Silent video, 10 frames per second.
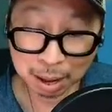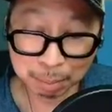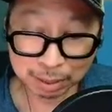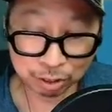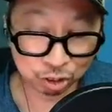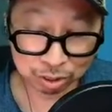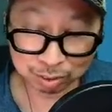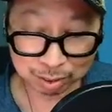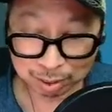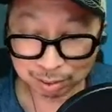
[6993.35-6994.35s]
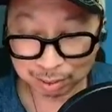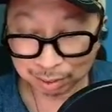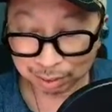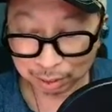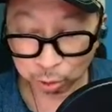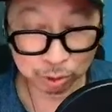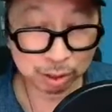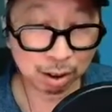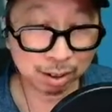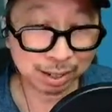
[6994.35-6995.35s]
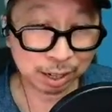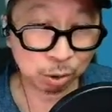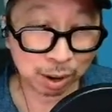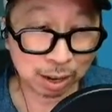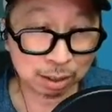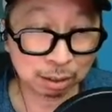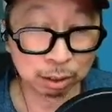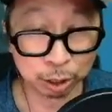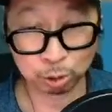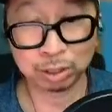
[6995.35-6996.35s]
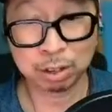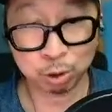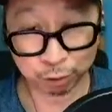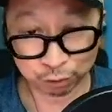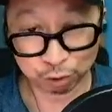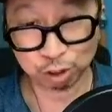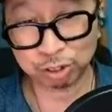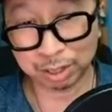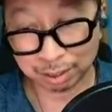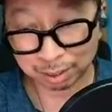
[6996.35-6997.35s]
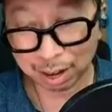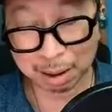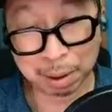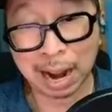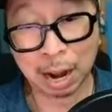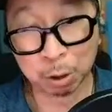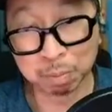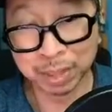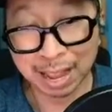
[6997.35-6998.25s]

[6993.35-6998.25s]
But it's just statistically, it's really hard to get it right. Literally your first time out.